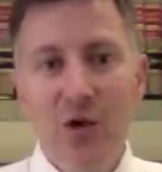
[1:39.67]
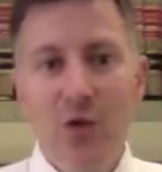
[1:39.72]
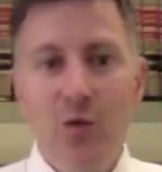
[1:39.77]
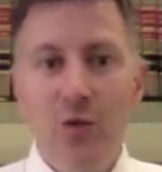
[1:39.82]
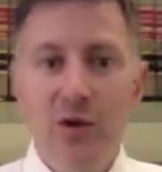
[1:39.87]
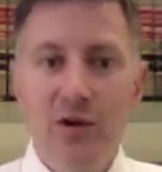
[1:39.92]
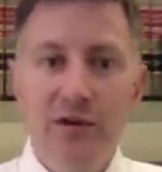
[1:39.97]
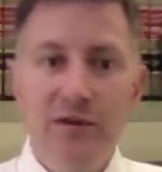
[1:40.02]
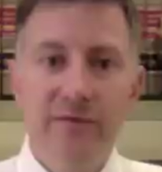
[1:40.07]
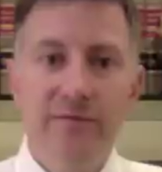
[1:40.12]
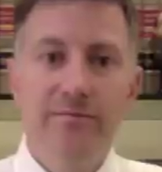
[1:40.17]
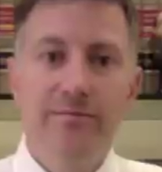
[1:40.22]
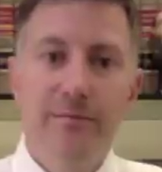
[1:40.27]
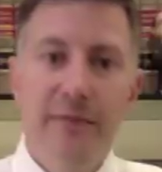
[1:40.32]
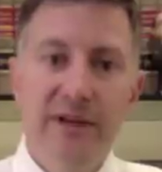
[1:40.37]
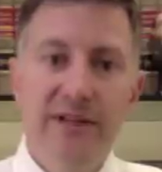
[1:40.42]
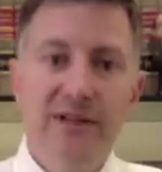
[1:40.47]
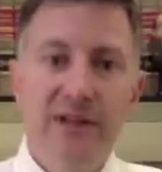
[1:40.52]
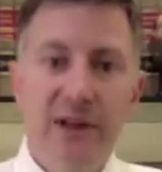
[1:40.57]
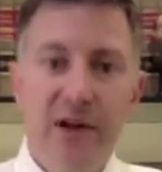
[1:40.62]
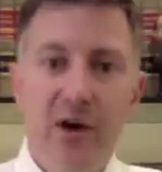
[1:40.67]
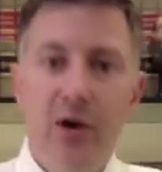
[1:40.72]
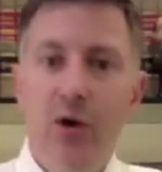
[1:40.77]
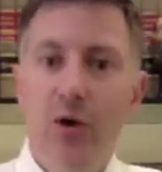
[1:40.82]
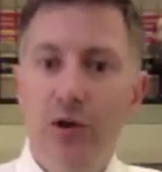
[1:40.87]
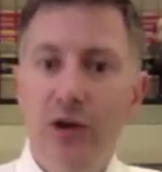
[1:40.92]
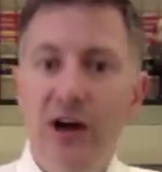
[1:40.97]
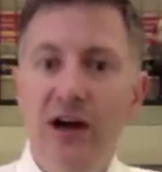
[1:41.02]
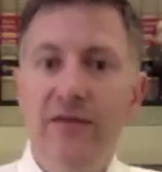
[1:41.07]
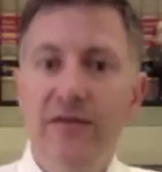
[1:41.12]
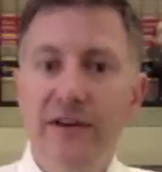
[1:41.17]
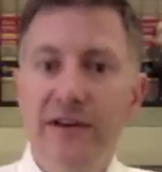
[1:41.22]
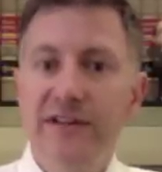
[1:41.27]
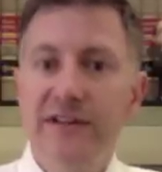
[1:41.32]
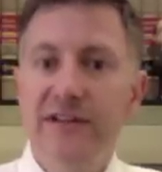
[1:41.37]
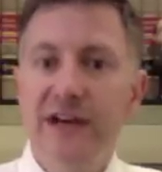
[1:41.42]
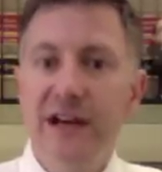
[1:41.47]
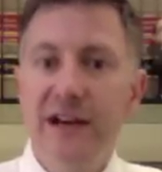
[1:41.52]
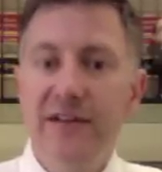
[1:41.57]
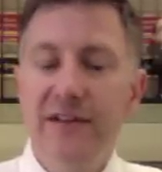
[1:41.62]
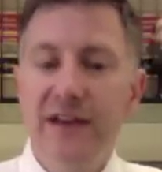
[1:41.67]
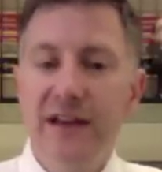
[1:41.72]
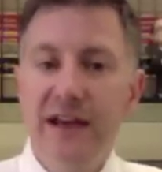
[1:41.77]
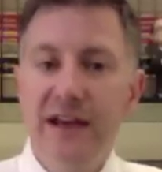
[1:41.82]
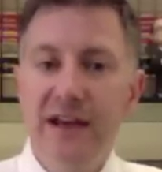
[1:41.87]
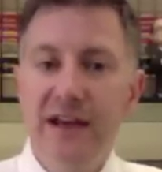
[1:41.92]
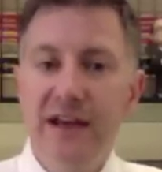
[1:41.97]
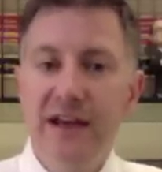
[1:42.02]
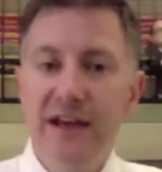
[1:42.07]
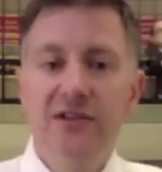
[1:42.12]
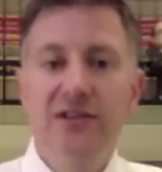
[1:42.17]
will basically hold off on deciding the case